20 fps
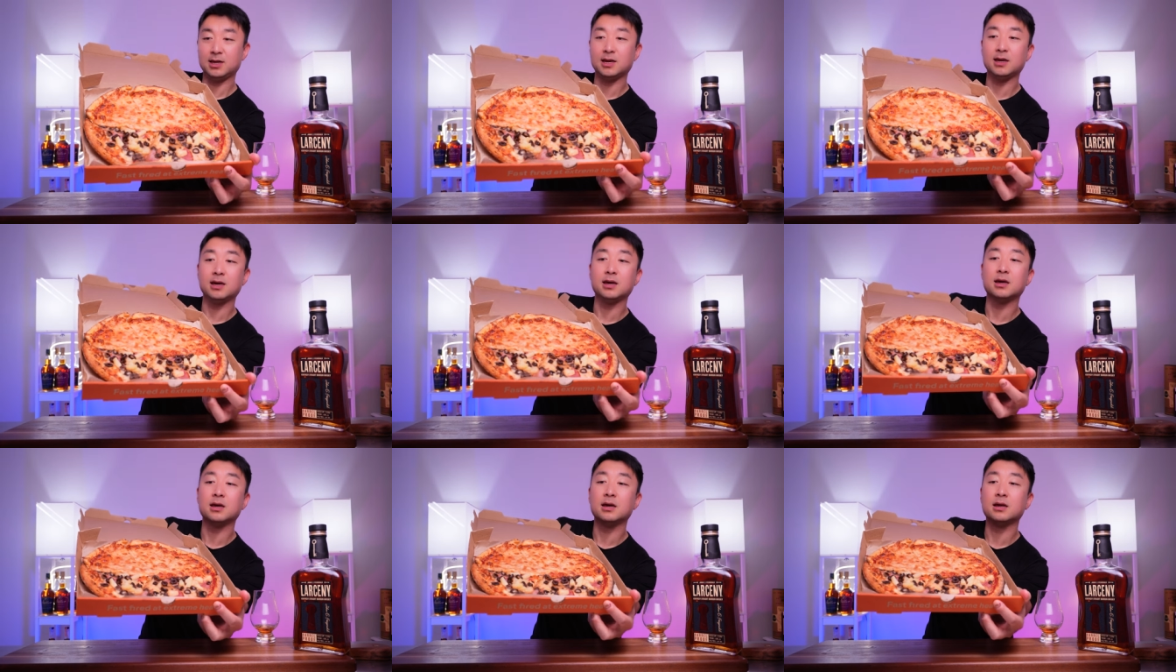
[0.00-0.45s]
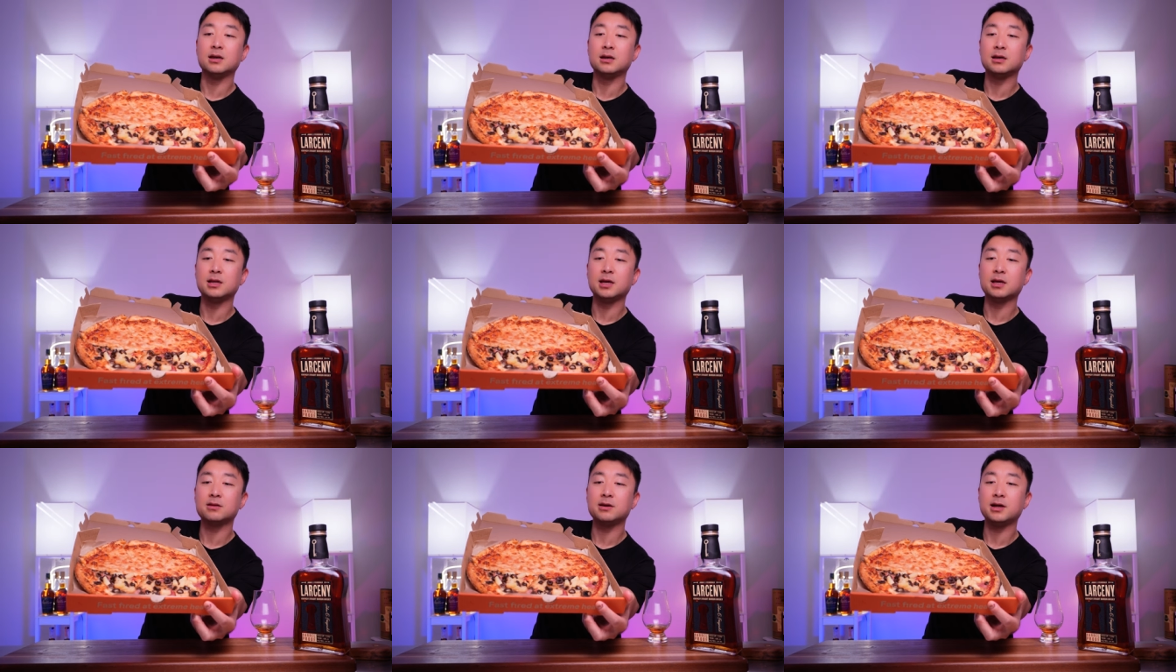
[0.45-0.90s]

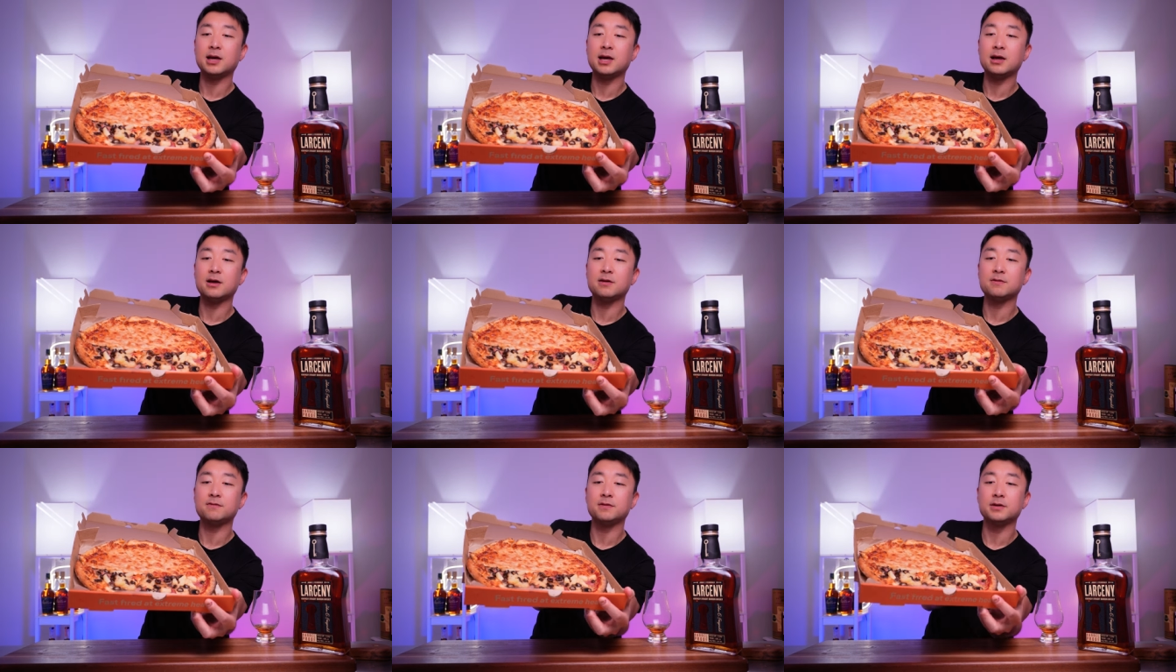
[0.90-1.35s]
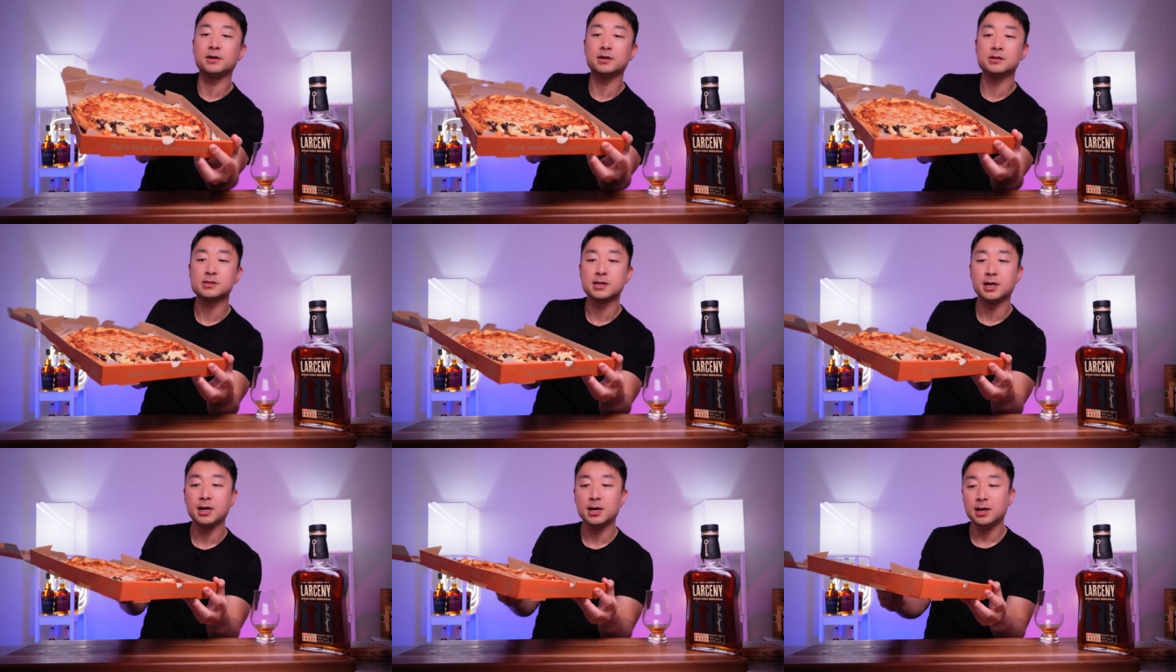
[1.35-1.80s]
And the other half
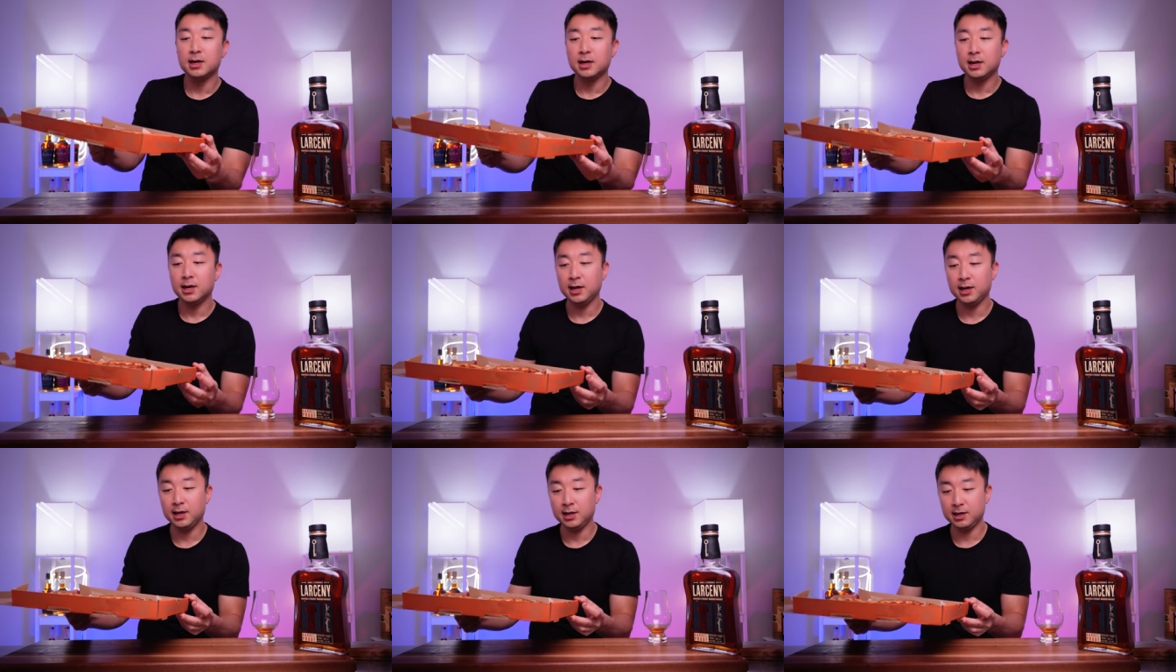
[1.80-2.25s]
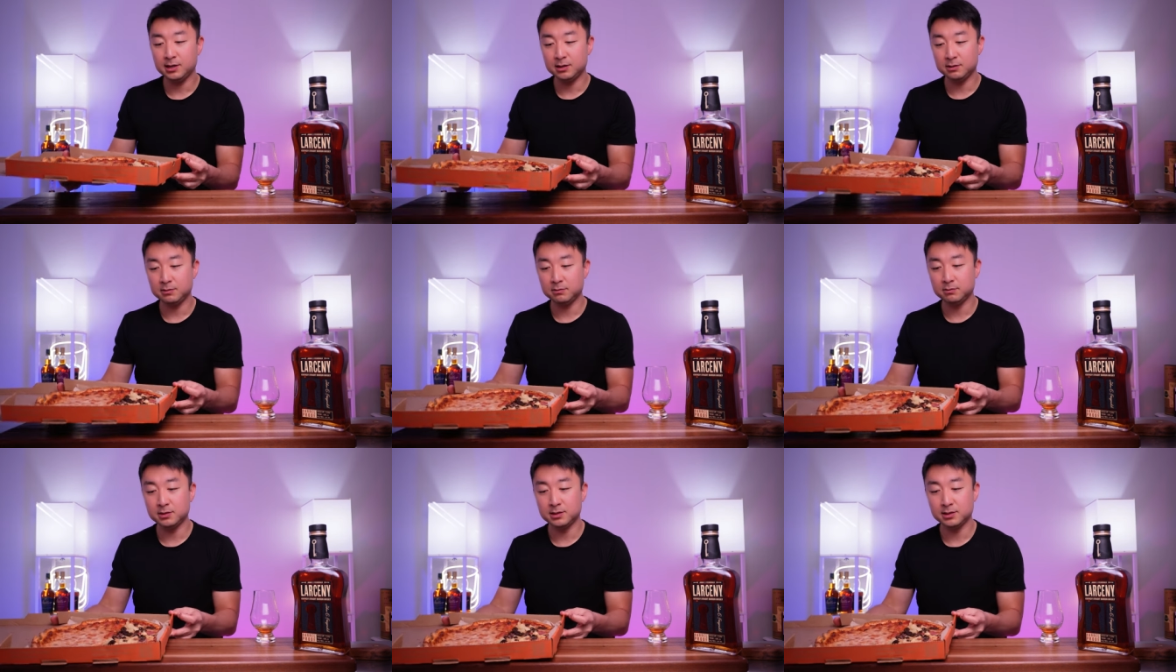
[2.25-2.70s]
is
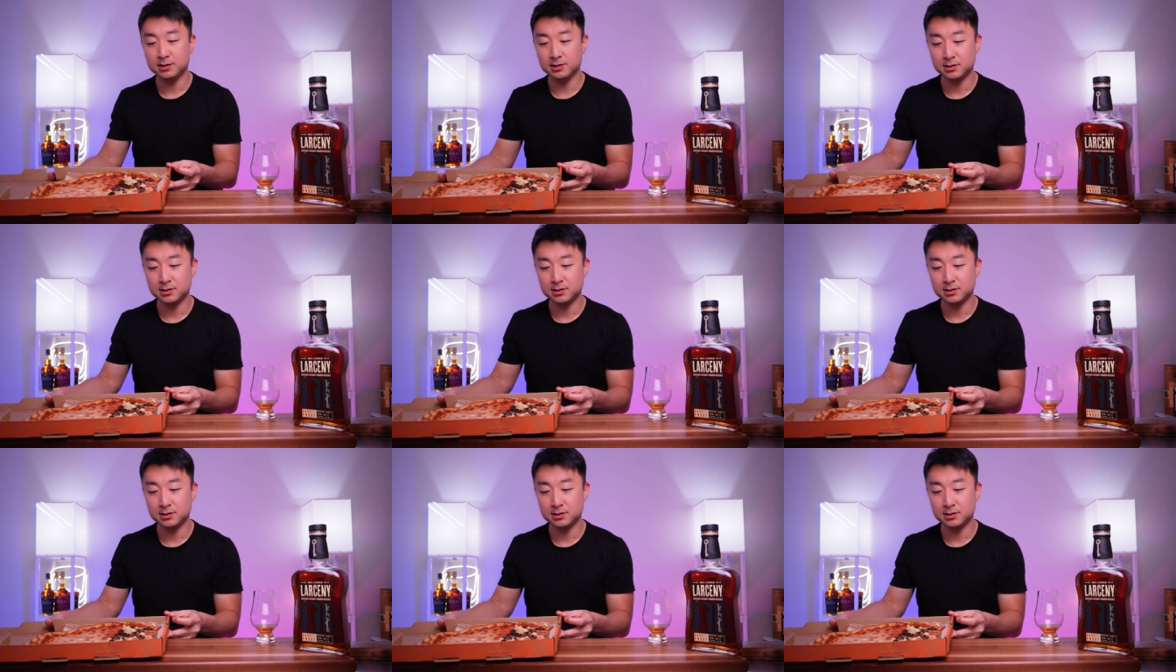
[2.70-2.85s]
ham,